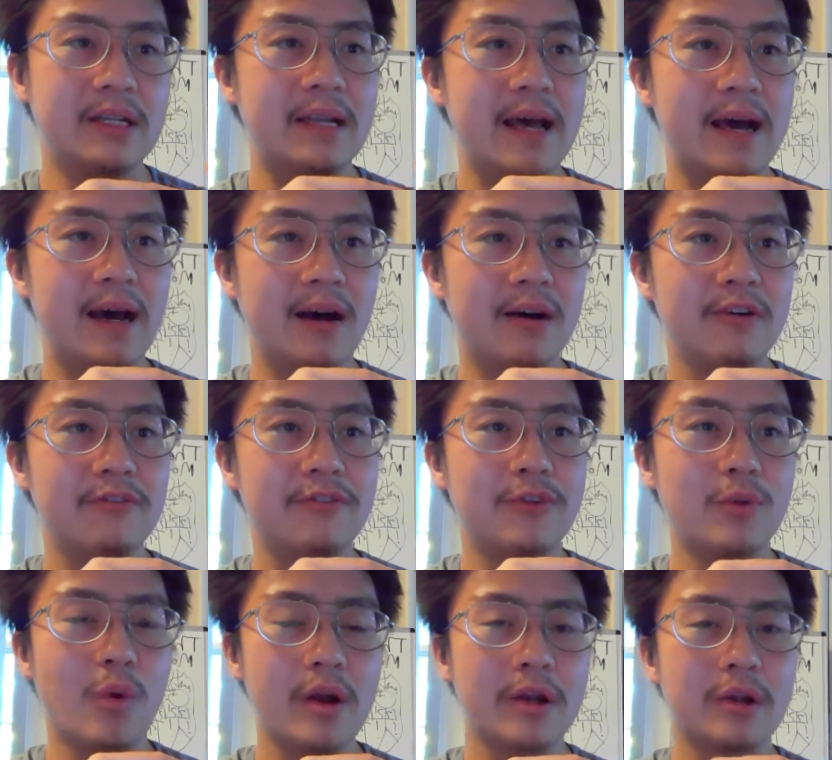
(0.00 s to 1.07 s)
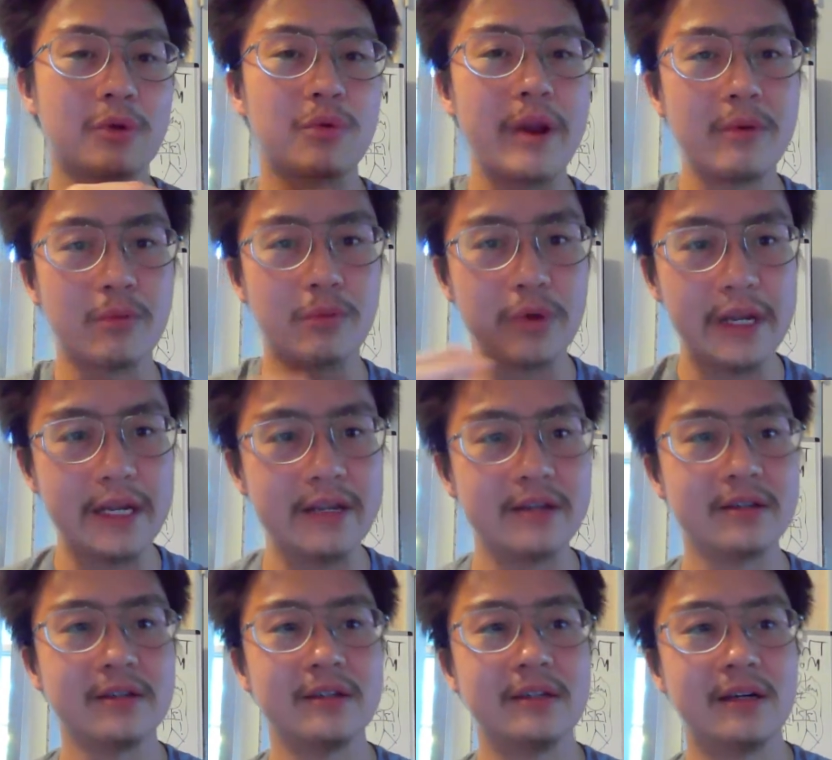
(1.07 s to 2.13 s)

Now, if you want a great read,